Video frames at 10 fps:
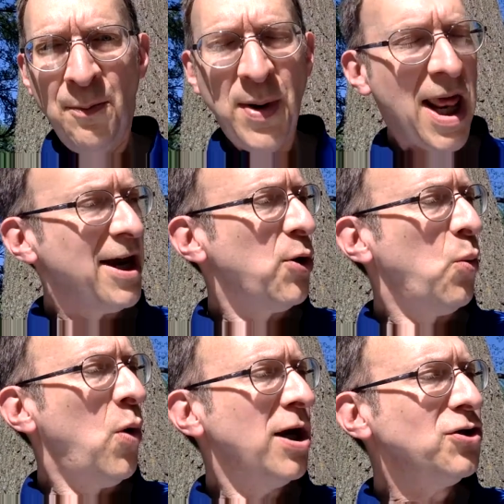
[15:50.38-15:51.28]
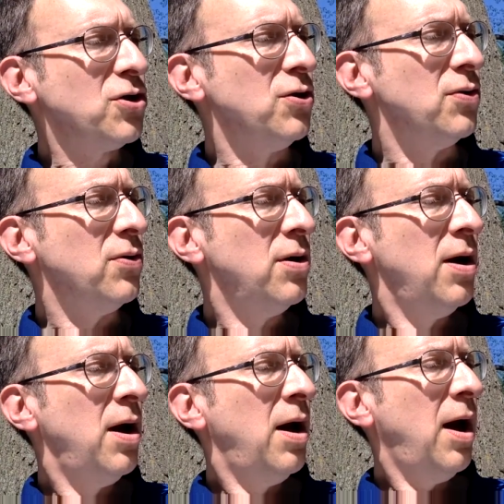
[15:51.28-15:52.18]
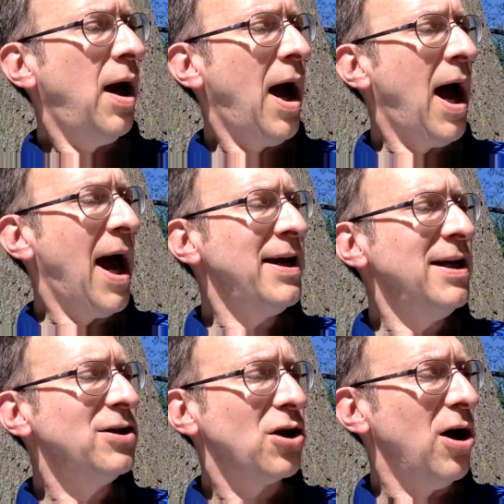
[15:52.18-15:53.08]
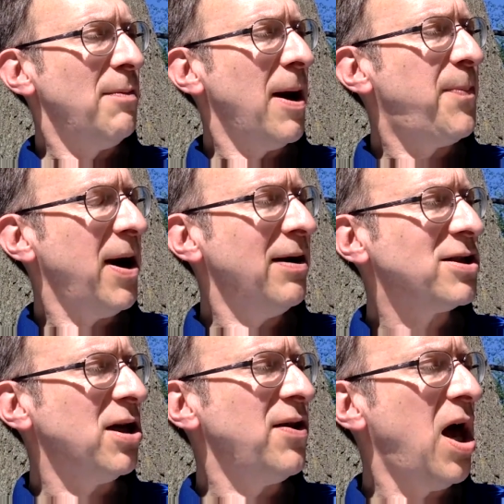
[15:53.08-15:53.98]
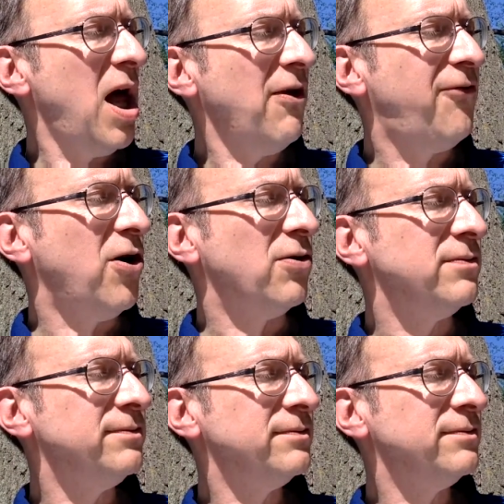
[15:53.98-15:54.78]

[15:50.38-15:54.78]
But I don't want to. I need to call my parents on the holophone.